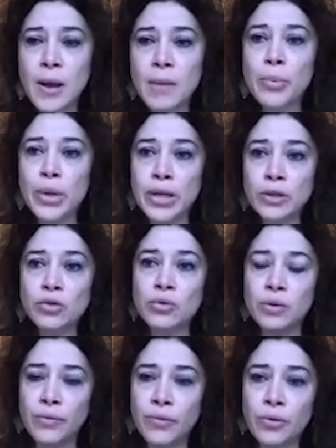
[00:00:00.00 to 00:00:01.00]
bring to
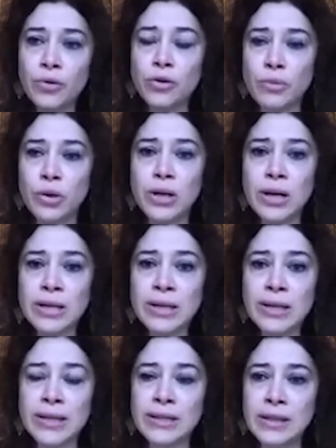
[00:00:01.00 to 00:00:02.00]
the fore more
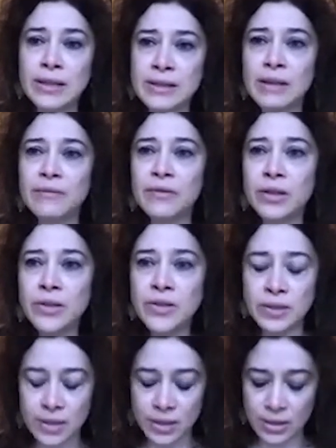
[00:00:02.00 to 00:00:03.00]
clearly that
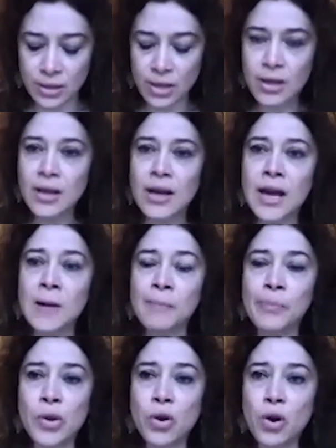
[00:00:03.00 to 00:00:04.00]
diversity
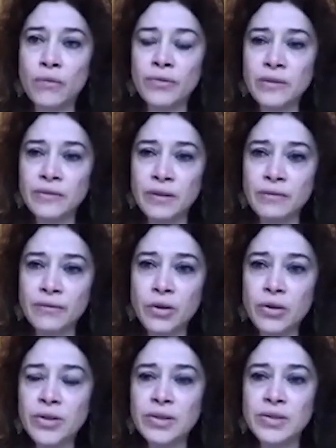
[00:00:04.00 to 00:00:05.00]
of different
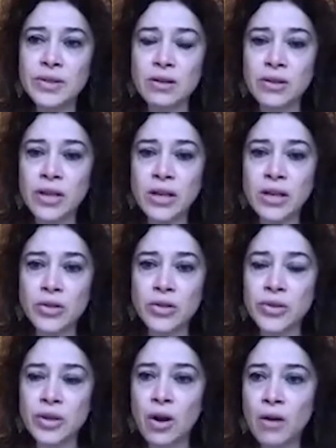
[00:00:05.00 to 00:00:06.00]
voices and connections
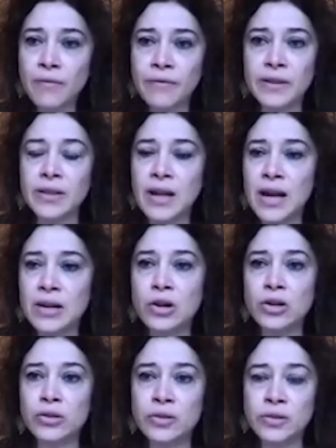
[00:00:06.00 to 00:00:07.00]
that often are
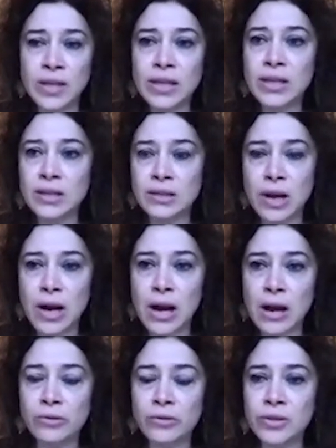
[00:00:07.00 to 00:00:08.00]
not taken into
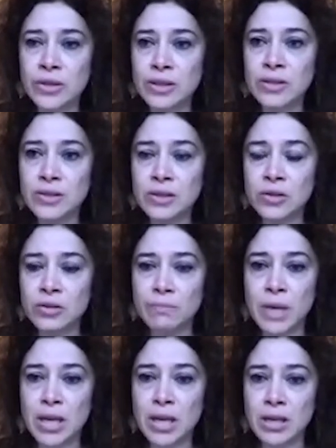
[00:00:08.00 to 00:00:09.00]
account in
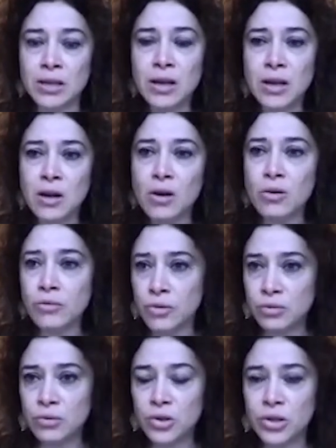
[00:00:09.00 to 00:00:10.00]
decision-making on the
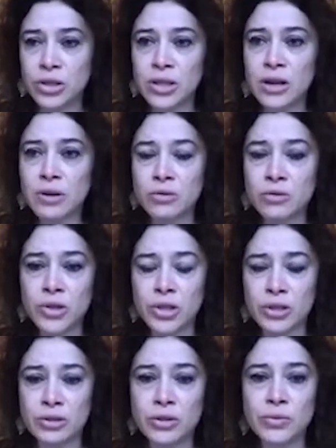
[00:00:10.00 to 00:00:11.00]
ocean and our
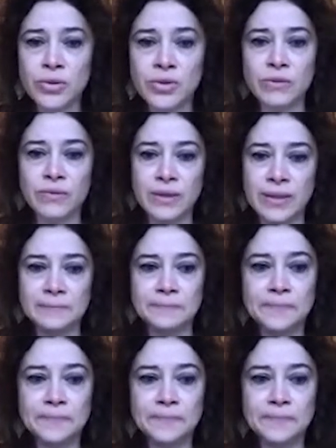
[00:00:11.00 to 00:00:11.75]
ocean uses of it.